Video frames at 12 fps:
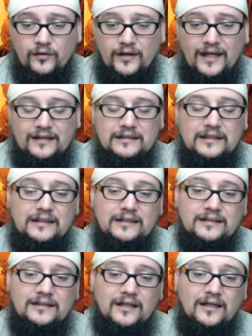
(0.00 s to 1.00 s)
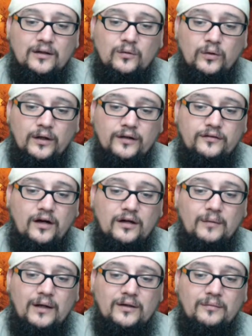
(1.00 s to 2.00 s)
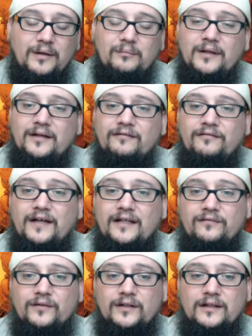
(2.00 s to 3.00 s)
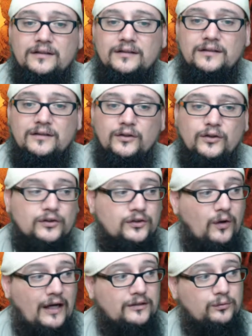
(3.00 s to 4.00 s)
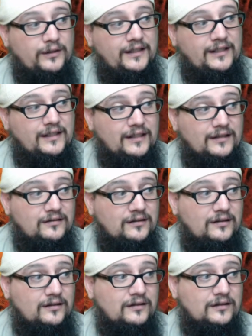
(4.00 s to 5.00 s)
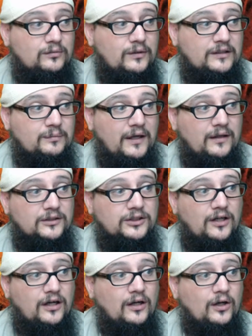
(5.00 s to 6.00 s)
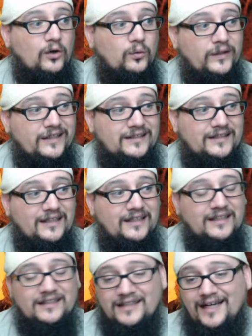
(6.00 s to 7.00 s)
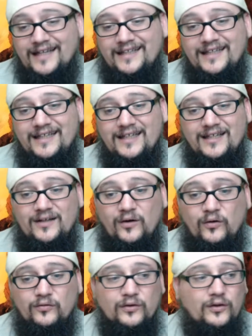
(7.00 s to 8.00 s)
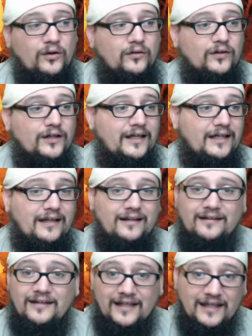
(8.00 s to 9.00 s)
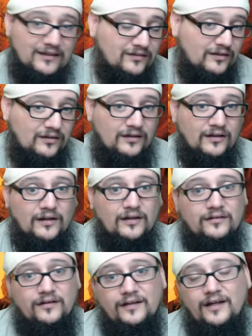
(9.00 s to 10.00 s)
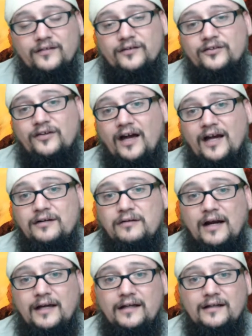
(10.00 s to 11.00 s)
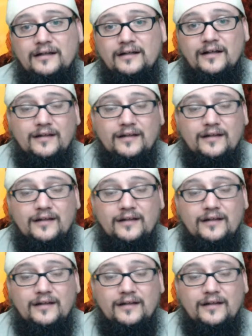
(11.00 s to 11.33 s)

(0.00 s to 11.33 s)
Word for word: So the next thing is we're going to talk about commitment and faithfulness. So as we dig into this week's parashah, we see this idea over and over again. They, they get to, to the other side, right?